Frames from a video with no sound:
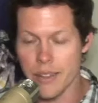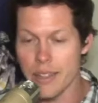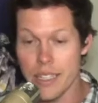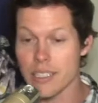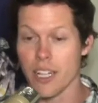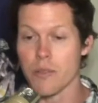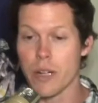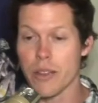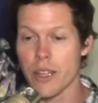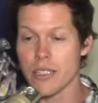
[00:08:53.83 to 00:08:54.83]
And then they
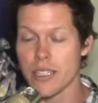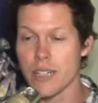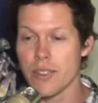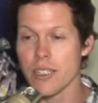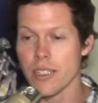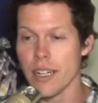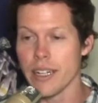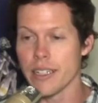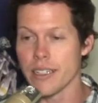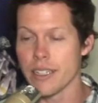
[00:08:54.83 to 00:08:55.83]
celebrate Thanksgiving
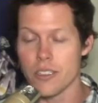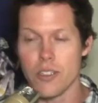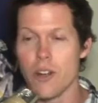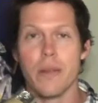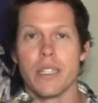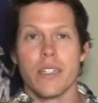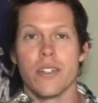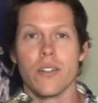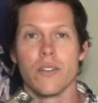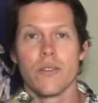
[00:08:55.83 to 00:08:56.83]
like it's no
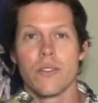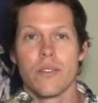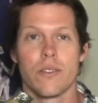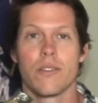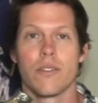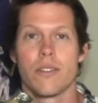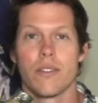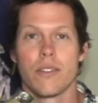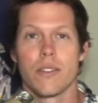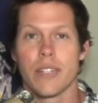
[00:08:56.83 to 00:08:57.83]
big deal.
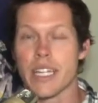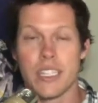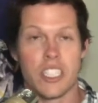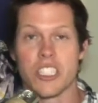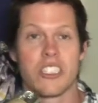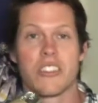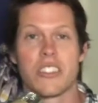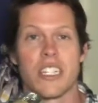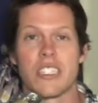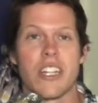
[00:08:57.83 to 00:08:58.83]
Like
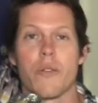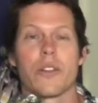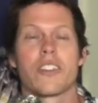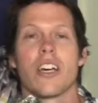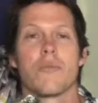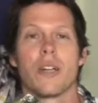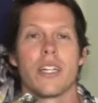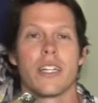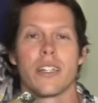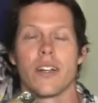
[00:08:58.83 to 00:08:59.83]
it's not worth
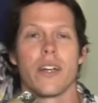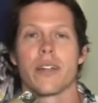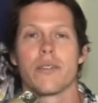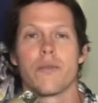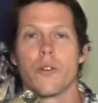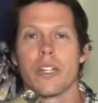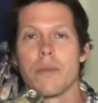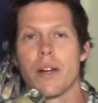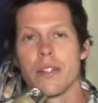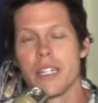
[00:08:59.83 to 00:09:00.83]
celebrating or like
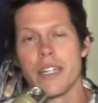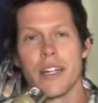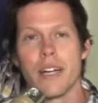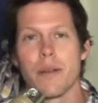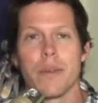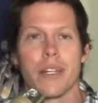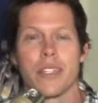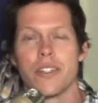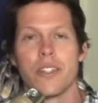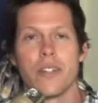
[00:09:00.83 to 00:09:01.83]
worrying about leading up.
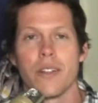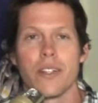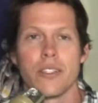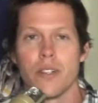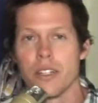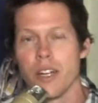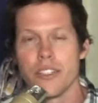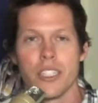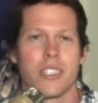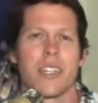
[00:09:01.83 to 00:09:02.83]
I'm not going to do anything to
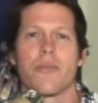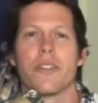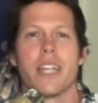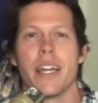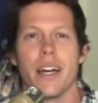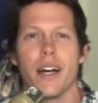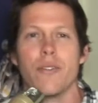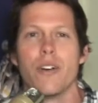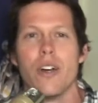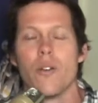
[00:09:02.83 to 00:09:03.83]
acknowledge it except for day
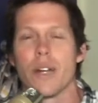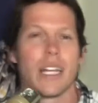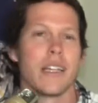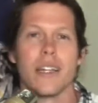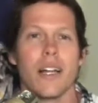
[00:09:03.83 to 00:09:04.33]
of when I